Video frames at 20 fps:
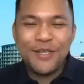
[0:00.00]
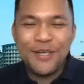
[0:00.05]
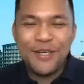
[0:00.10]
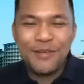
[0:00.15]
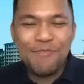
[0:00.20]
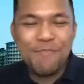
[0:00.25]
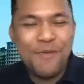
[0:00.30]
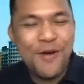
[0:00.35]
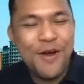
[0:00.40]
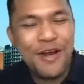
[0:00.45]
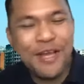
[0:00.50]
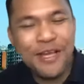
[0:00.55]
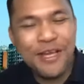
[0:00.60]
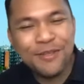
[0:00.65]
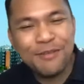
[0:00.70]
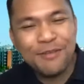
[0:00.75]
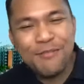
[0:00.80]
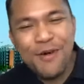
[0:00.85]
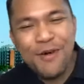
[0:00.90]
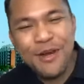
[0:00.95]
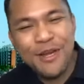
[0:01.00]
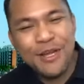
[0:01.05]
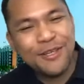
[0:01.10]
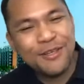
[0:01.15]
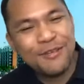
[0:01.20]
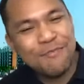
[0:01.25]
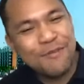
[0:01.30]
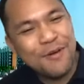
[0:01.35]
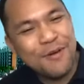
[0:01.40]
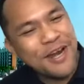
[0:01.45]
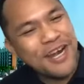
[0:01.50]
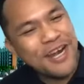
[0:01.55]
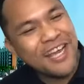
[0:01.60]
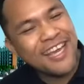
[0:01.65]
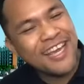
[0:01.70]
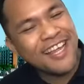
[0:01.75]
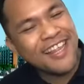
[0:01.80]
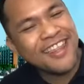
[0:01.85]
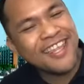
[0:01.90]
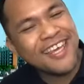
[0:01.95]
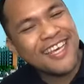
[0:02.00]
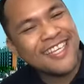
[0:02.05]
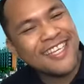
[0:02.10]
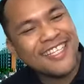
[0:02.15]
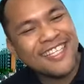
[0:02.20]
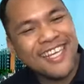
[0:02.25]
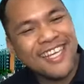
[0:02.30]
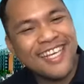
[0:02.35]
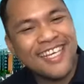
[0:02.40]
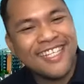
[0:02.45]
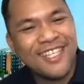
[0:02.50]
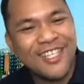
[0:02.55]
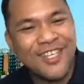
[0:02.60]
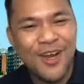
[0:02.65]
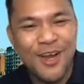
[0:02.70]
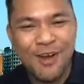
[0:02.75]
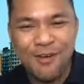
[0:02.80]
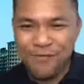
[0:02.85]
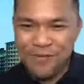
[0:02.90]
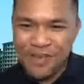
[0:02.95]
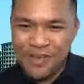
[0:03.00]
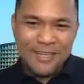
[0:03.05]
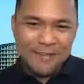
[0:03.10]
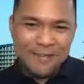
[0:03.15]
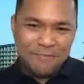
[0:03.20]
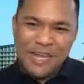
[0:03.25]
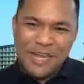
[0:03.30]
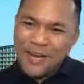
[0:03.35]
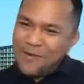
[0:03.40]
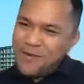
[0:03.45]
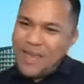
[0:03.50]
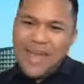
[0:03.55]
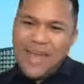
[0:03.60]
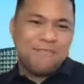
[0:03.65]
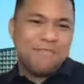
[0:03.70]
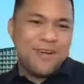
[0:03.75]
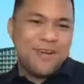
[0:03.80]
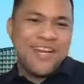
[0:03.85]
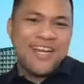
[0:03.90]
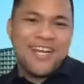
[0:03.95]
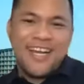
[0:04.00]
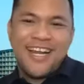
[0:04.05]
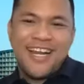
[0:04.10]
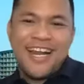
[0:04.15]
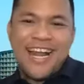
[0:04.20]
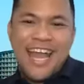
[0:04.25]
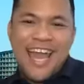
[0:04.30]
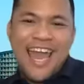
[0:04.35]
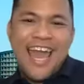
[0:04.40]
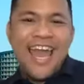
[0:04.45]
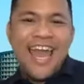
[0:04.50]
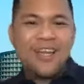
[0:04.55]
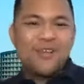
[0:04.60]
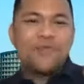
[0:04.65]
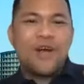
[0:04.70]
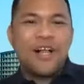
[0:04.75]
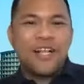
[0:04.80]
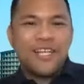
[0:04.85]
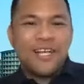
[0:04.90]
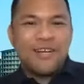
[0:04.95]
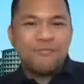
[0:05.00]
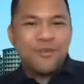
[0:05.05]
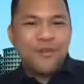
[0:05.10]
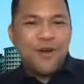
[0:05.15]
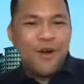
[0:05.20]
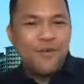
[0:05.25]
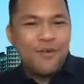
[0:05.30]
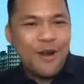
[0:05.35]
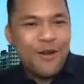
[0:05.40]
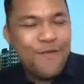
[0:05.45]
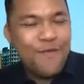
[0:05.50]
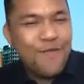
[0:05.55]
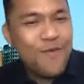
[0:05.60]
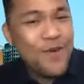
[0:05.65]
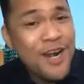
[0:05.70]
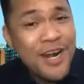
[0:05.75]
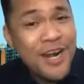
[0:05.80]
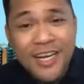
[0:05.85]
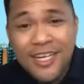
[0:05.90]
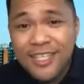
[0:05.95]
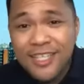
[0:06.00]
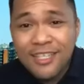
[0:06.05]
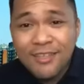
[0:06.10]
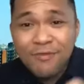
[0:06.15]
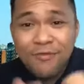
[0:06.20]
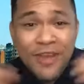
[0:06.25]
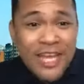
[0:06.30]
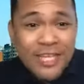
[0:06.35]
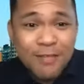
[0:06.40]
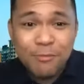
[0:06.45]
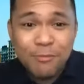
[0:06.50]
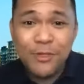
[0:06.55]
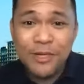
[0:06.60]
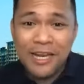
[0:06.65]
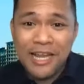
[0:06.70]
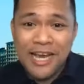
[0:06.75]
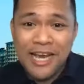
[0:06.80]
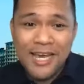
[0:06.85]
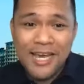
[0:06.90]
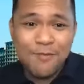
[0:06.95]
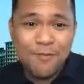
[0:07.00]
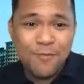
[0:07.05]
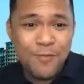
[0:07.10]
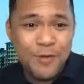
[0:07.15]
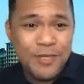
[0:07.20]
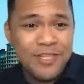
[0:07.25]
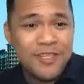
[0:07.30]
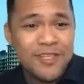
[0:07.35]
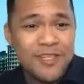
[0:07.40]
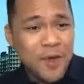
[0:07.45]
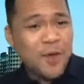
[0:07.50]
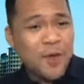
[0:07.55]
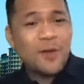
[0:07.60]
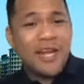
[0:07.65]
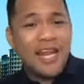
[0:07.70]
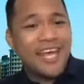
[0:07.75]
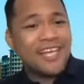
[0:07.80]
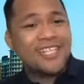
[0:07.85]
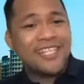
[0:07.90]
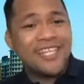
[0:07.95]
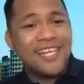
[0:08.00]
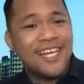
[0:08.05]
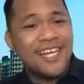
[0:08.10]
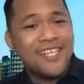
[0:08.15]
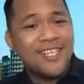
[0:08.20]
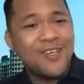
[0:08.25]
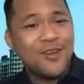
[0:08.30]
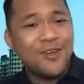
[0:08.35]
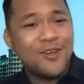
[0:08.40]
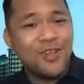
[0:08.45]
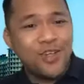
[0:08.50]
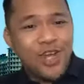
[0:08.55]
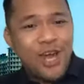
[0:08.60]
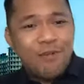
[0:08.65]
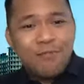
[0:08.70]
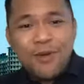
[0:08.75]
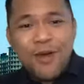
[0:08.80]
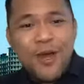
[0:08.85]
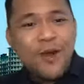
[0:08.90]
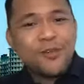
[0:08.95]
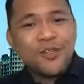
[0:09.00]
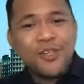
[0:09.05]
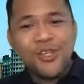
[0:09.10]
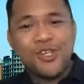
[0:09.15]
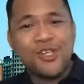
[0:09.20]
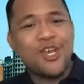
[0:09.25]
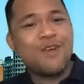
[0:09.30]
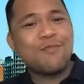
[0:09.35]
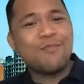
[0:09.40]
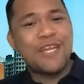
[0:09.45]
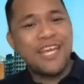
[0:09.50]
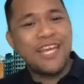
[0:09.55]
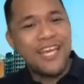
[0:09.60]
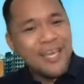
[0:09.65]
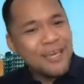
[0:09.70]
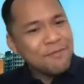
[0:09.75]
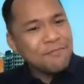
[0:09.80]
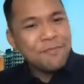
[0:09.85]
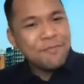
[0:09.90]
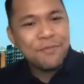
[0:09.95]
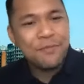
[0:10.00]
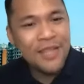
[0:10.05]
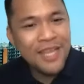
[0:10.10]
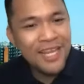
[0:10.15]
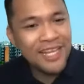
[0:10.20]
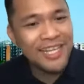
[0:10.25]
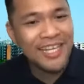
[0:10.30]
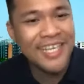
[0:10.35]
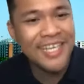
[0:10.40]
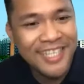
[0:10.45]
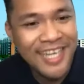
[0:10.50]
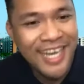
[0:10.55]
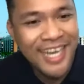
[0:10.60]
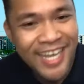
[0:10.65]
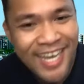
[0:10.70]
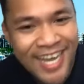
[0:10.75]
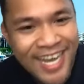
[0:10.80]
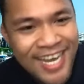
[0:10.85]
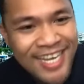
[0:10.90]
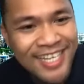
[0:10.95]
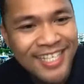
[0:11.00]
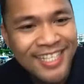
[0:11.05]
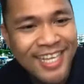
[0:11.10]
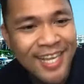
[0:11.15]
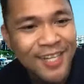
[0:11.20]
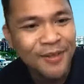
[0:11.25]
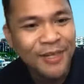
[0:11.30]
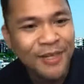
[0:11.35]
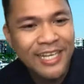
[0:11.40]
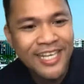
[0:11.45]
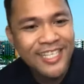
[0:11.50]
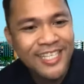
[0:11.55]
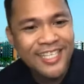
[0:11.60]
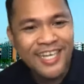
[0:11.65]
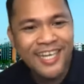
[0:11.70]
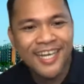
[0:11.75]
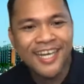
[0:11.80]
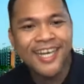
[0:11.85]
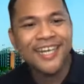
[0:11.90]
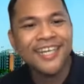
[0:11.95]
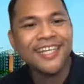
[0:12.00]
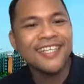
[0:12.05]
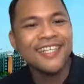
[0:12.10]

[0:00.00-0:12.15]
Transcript: morning, good morning, good morning. This is your Filipino hamburger, and welcome to our first Facebook Live with no less than your job coach, Germany, Lisa Janz. Hello, Lisa.